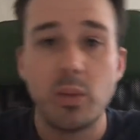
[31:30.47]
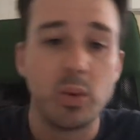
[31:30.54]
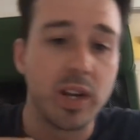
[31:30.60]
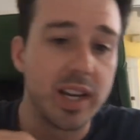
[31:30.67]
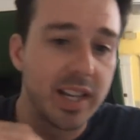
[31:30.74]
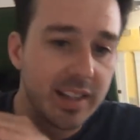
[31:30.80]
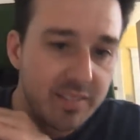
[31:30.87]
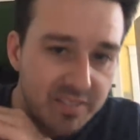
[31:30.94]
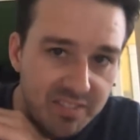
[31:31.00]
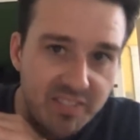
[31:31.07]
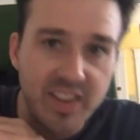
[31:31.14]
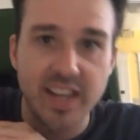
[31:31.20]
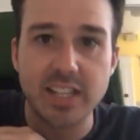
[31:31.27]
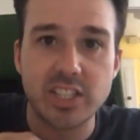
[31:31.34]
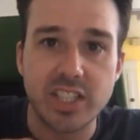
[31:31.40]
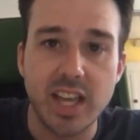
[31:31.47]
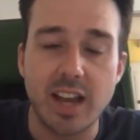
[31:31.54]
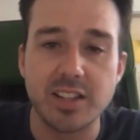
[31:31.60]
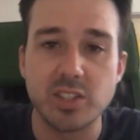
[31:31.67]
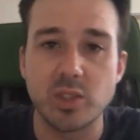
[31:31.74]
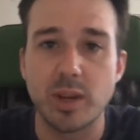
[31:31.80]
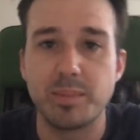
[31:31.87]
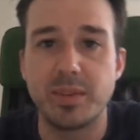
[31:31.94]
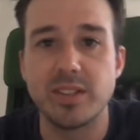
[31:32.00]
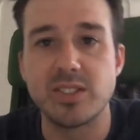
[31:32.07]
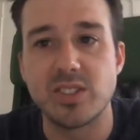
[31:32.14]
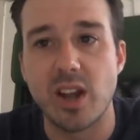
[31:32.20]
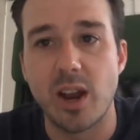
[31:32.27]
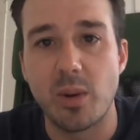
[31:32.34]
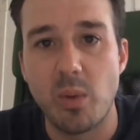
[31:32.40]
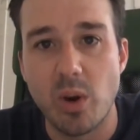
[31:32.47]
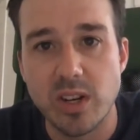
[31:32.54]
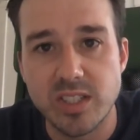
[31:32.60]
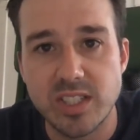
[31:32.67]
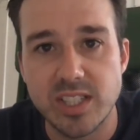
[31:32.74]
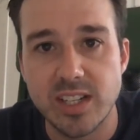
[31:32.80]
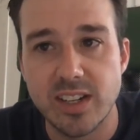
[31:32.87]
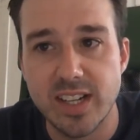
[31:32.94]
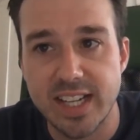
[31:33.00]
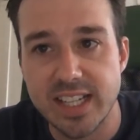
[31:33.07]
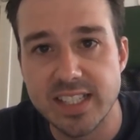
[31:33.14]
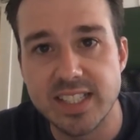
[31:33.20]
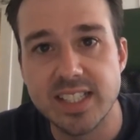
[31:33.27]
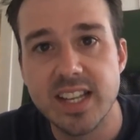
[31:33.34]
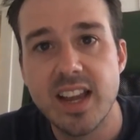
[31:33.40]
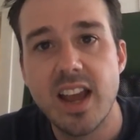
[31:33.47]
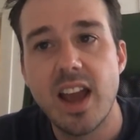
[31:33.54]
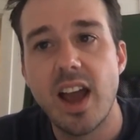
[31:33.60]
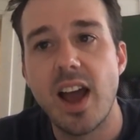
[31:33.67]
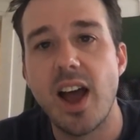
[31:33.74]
We're going to finish the unscripted Star Wars series.